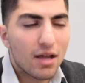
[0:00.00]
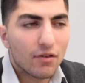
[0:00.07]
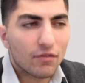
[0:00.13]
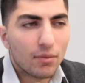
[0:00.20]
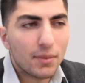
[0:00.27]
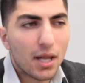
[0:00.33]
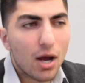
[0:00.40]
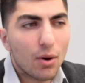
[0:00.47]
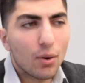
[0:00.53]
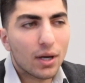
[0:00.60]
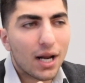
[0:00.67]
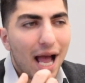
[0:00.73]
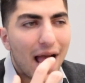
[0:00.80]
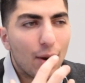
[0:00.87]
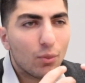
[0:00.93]
From now
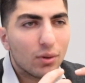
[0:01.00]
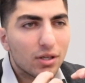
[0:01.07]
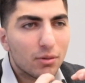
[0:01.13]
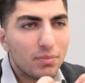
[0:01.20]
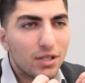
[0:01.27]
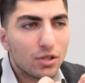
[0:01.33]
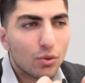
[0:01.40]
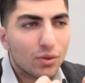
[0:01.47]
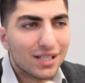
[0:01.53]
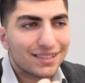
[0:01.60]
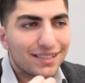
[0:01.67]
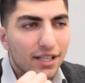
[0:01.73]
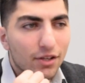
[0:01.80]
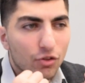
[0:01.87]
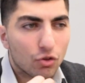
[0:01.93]
on, I want to be known as
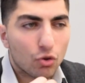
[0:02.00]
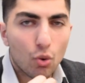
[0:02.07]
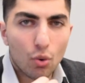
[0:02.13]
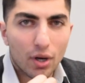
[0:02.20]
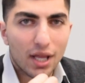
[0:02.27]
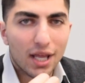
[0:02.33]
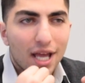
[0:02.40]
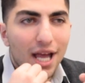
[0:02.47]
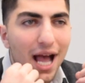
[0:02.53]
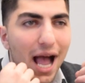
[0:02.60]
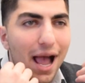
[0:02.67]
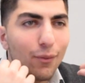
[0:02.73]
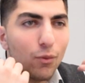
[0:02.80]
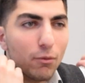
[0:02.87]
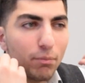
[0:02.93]
the authority.
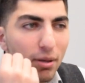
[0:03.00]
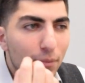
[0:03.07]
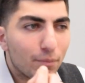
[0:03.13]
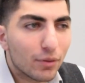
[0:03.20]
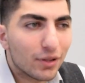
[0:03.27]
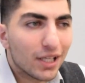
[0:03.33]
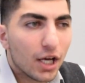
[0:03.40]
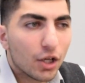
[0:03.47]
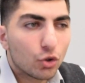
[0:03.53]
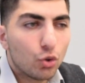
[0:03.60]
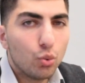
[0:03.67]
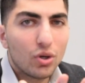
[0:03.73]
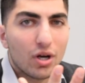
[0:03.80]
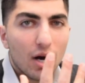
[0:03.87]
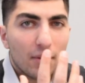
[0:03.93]
I want people
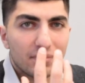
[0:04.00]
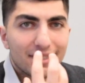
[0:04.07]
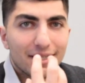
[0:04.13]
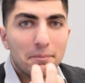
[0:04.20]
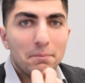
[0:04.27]
to come to